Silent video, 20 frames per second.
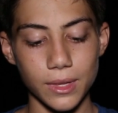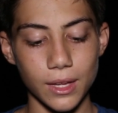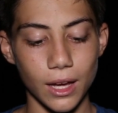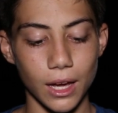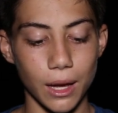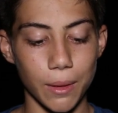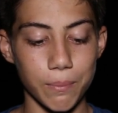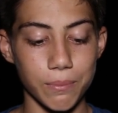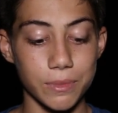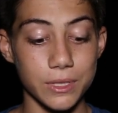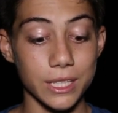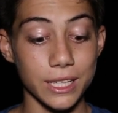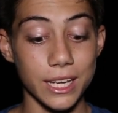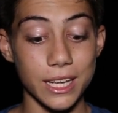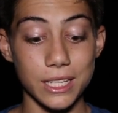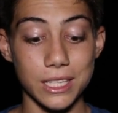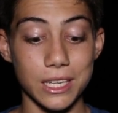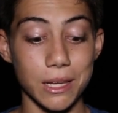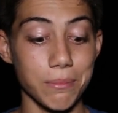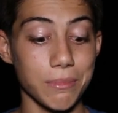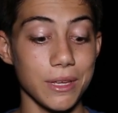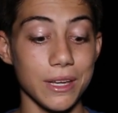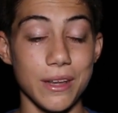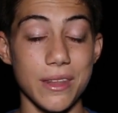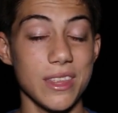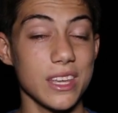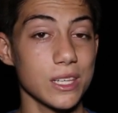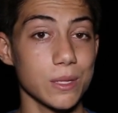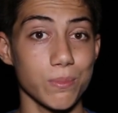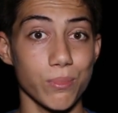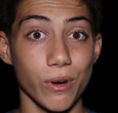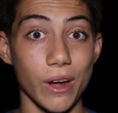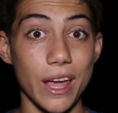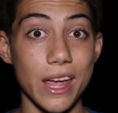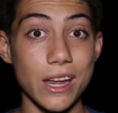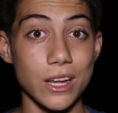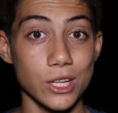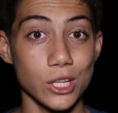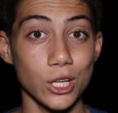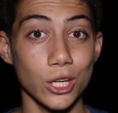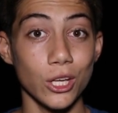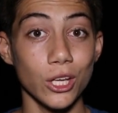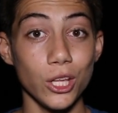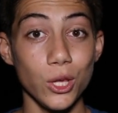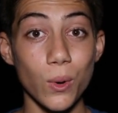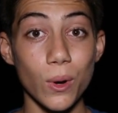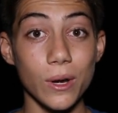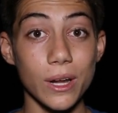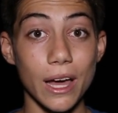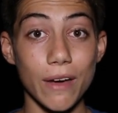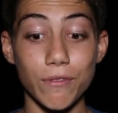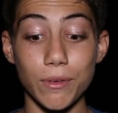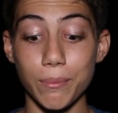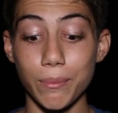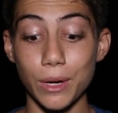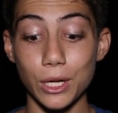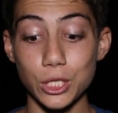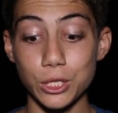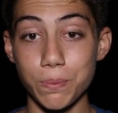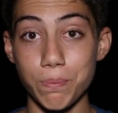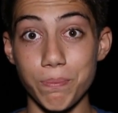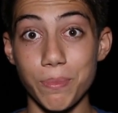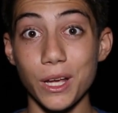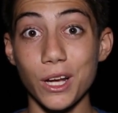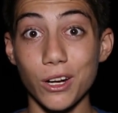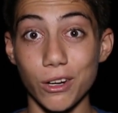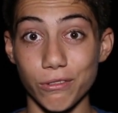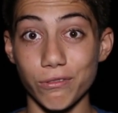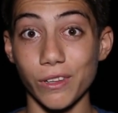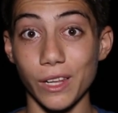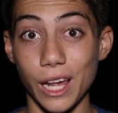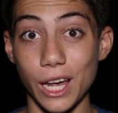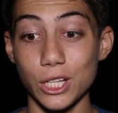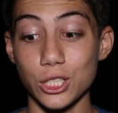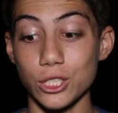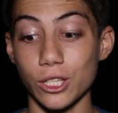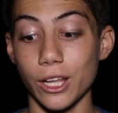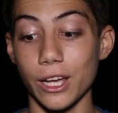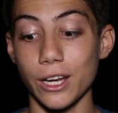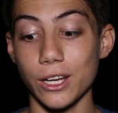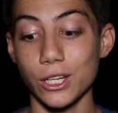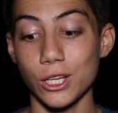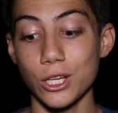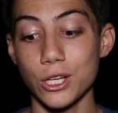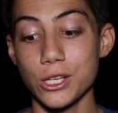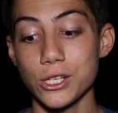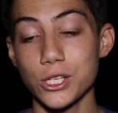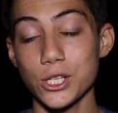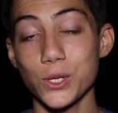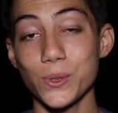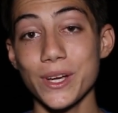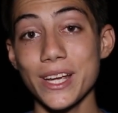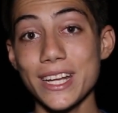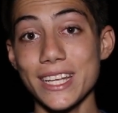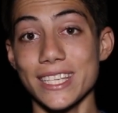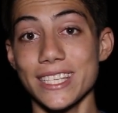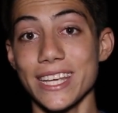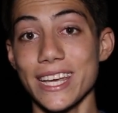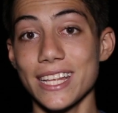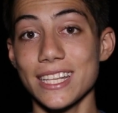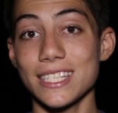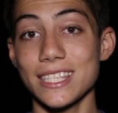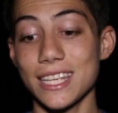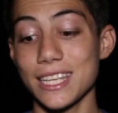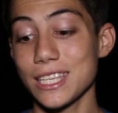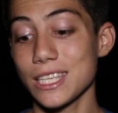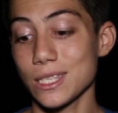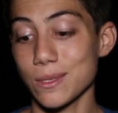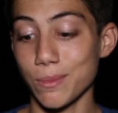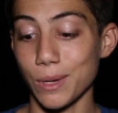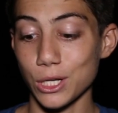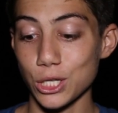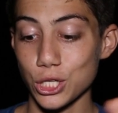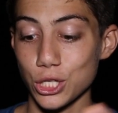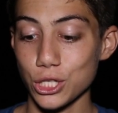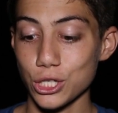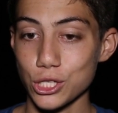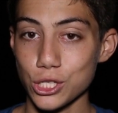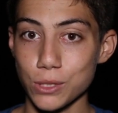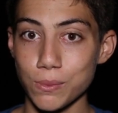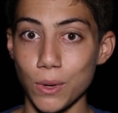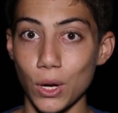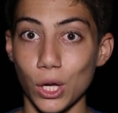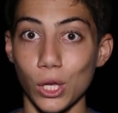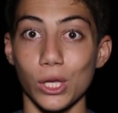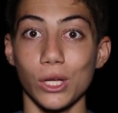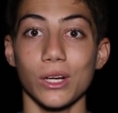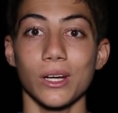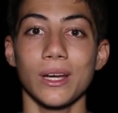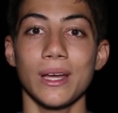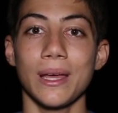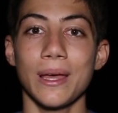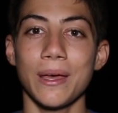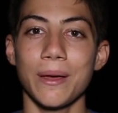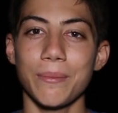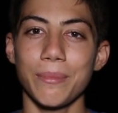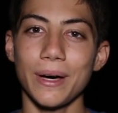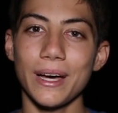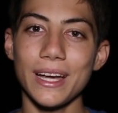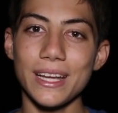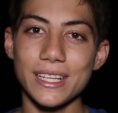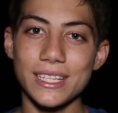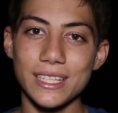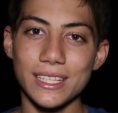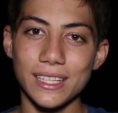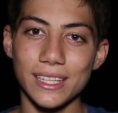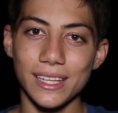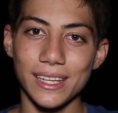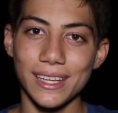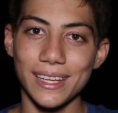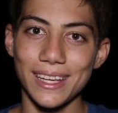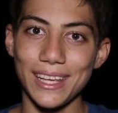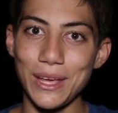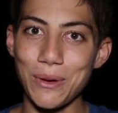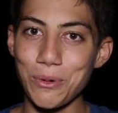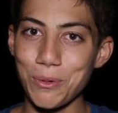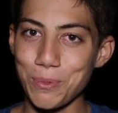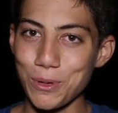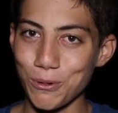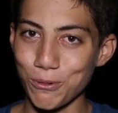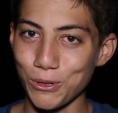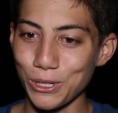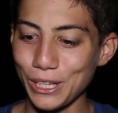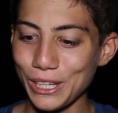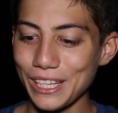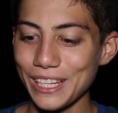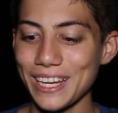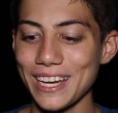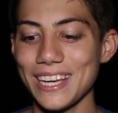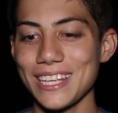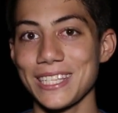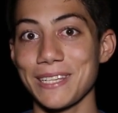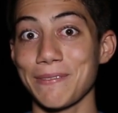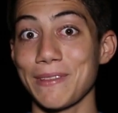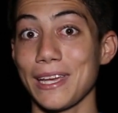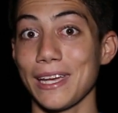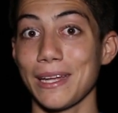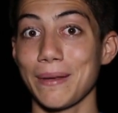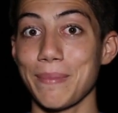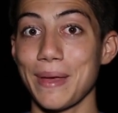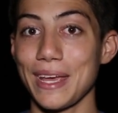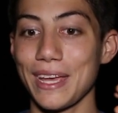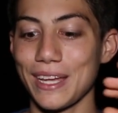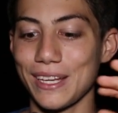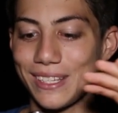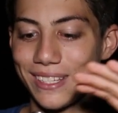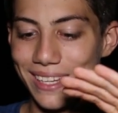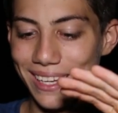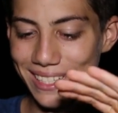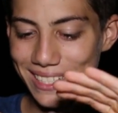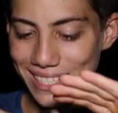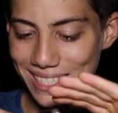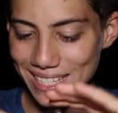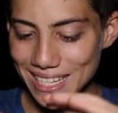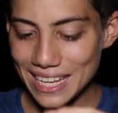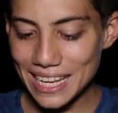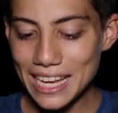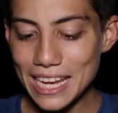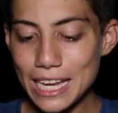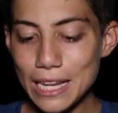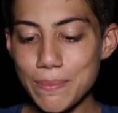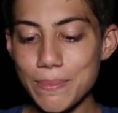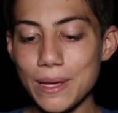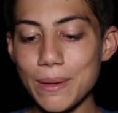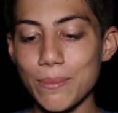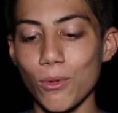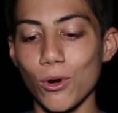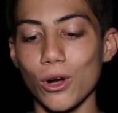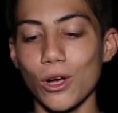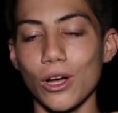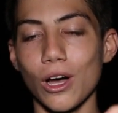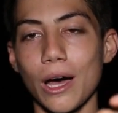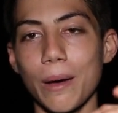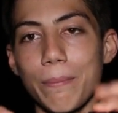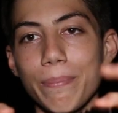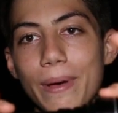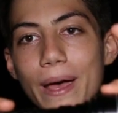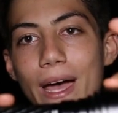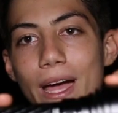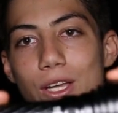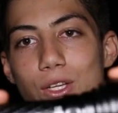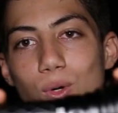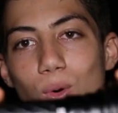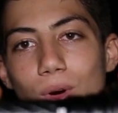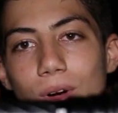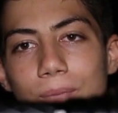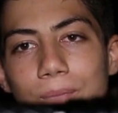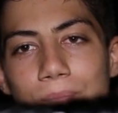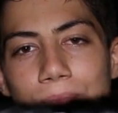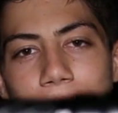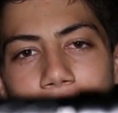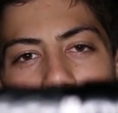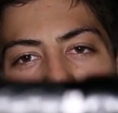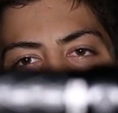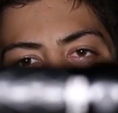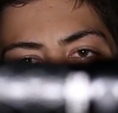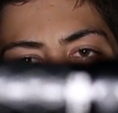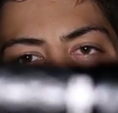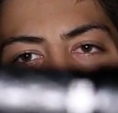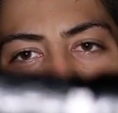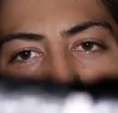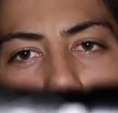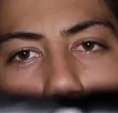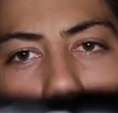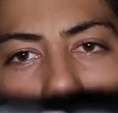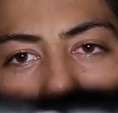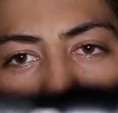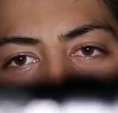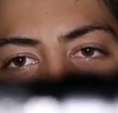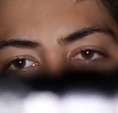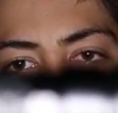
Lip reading: to get something this bright, you had to have a much bigger flashlight. So in a sense, this is much smaller, but it would be really nice if they could make it a teeny bit more compact. Or, you know, if you look at the